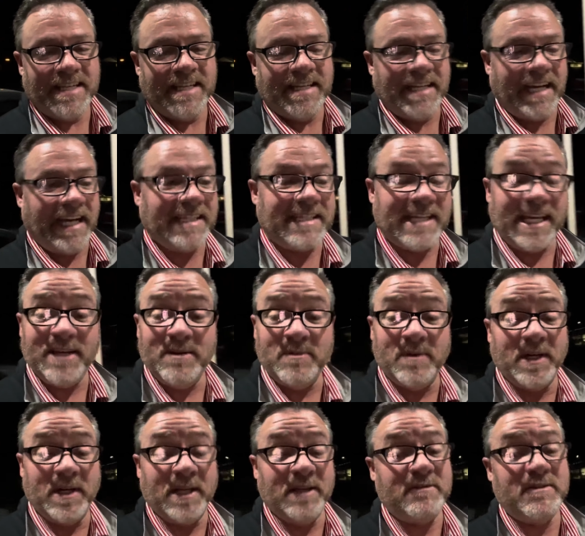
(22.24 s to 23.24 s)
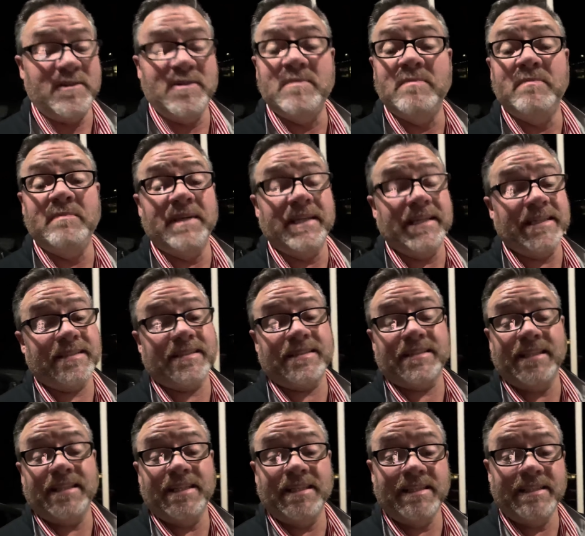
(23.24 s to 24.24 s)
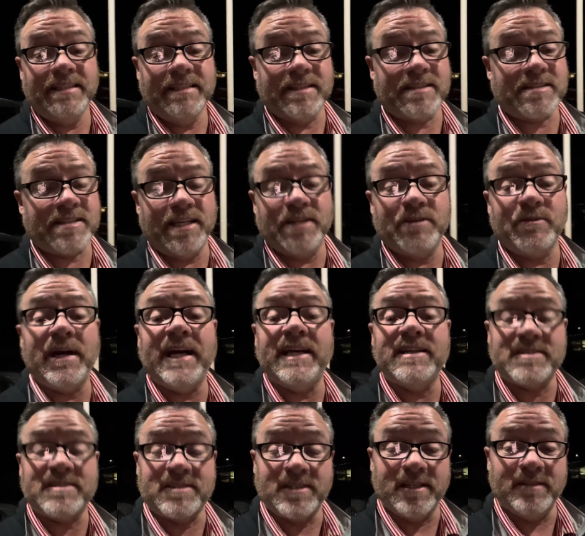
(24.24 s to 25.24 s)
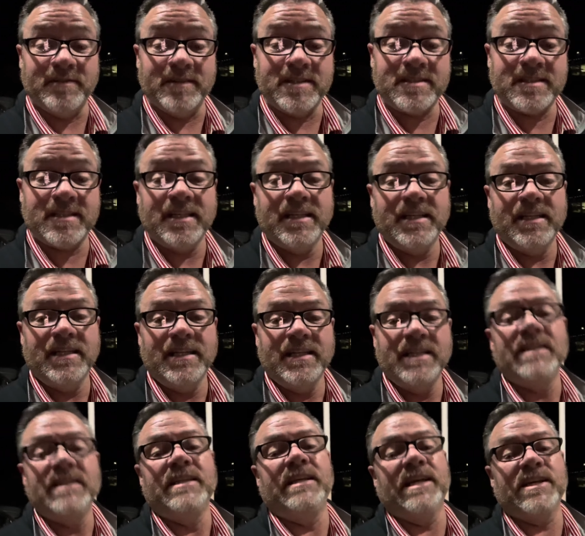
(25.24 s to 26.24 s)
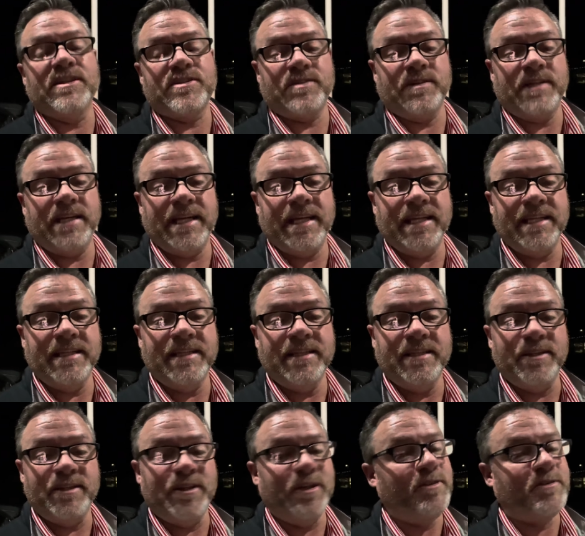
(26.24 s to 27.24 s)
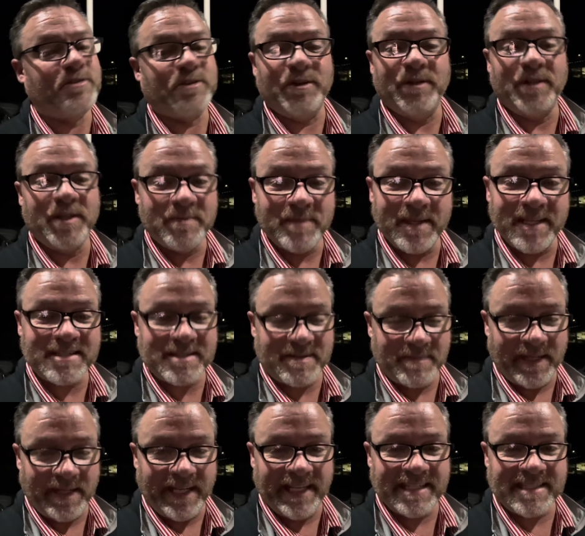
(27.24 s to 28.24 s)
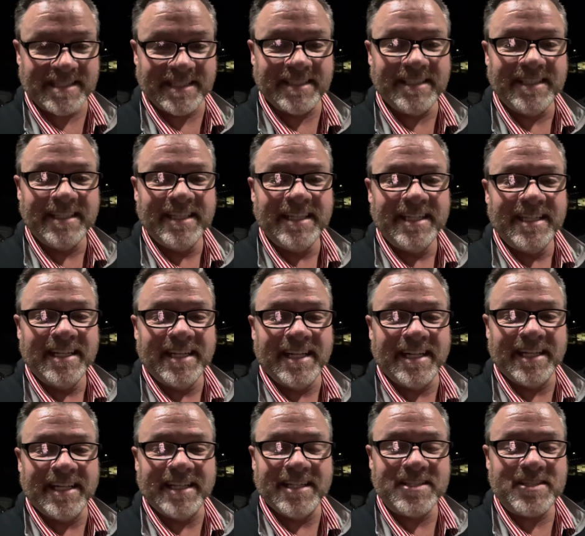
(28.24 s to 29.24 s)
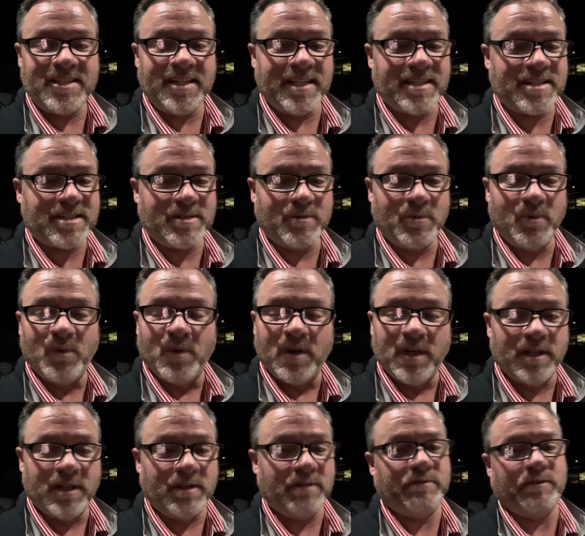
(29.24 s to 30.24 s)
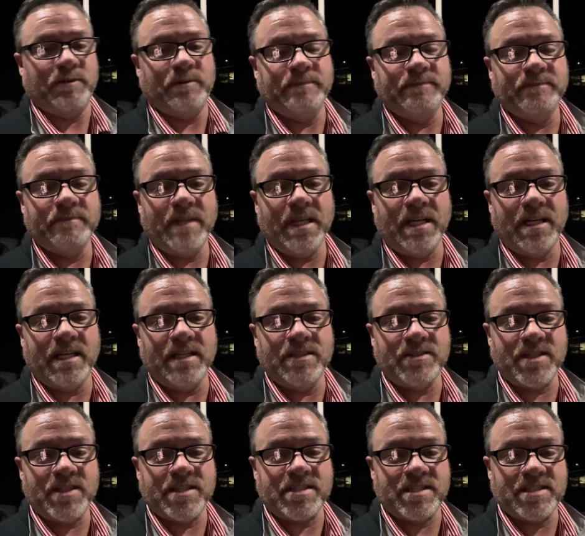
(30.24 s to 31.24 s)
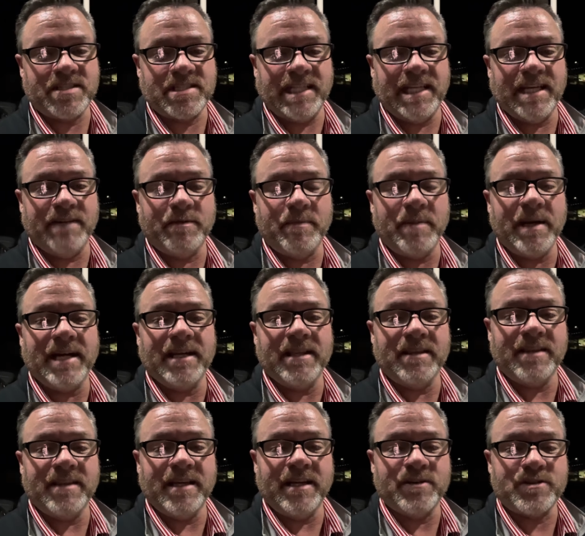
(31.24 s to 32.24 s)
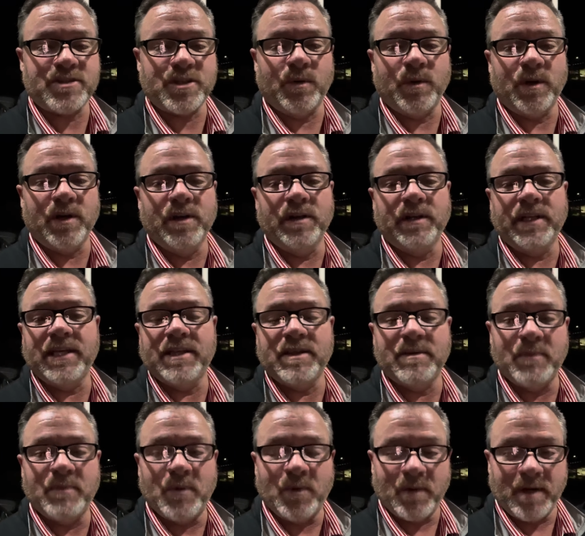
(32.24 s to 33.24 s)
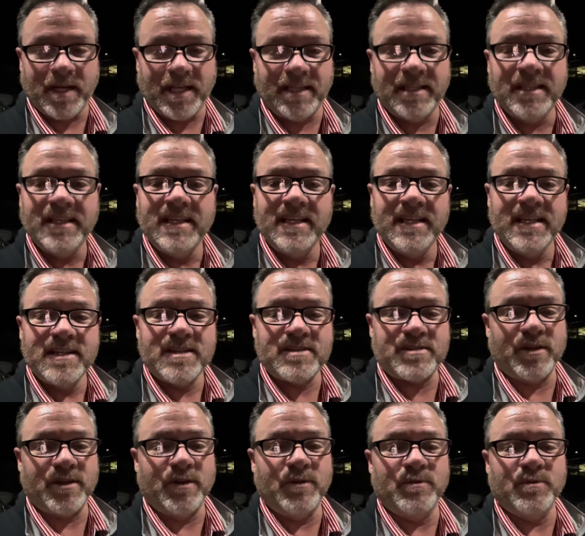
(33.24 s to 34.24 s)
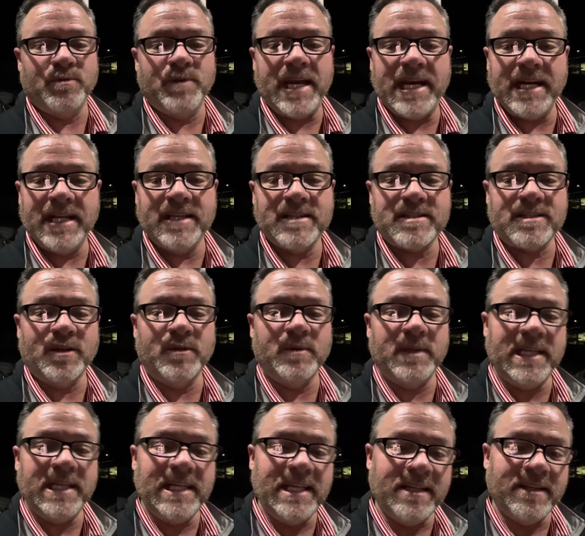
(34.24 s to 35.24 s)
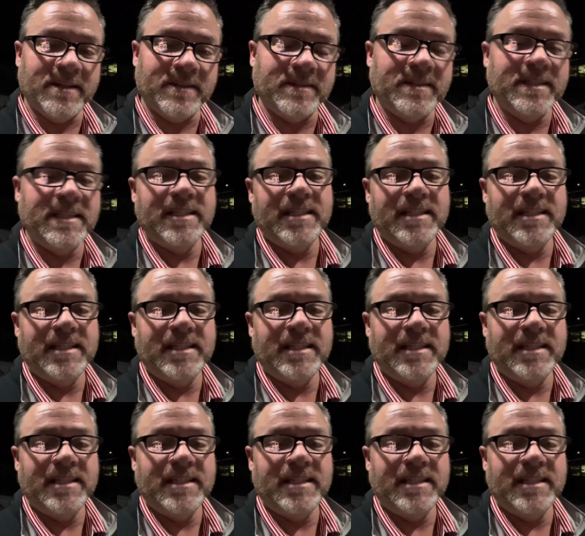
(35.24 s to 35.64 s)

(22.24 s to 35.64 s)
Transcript: I tell you what, if you missed the sunrise service yesterday, you truly missed a blessing. Uh, just wonderful uh, just to see everybody there so early in the morning, so ready, so eager